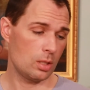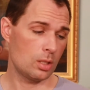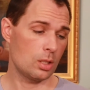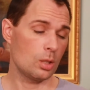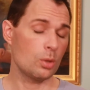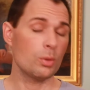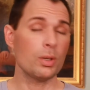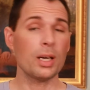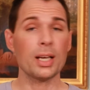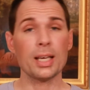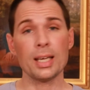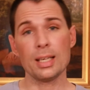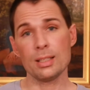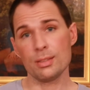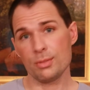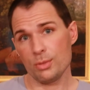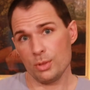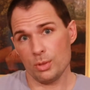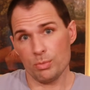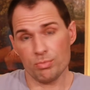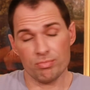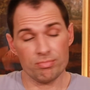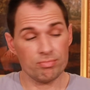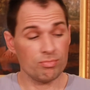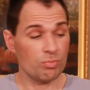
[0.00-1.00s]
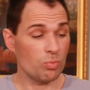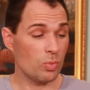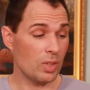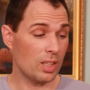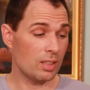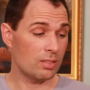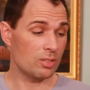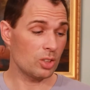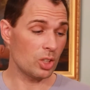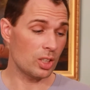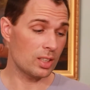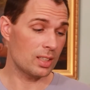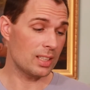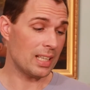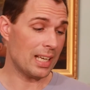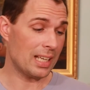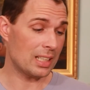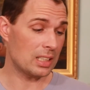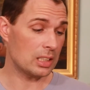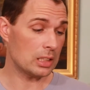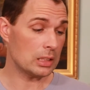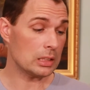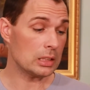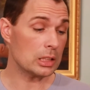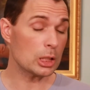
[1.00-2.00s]
So again, well, not
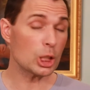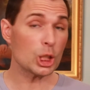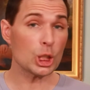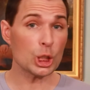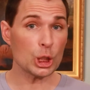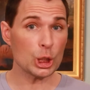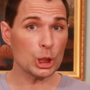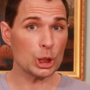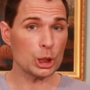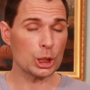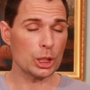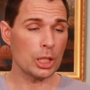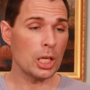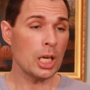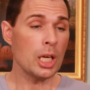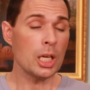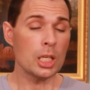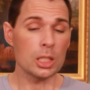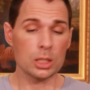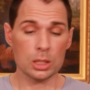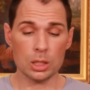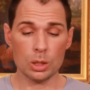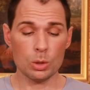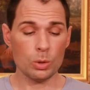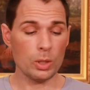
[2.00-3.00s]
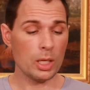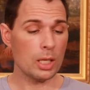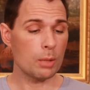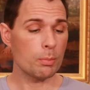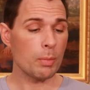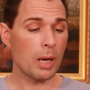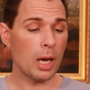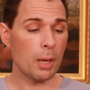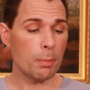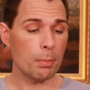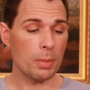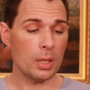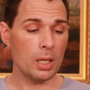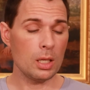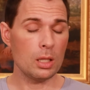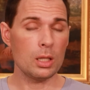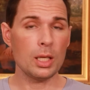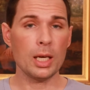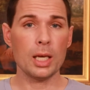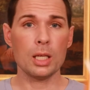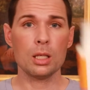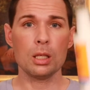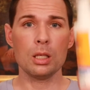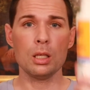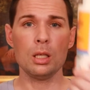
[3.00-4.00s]
that good. So it might be
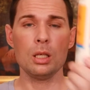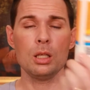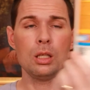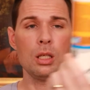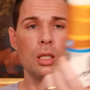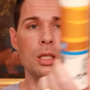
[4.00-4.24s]
that in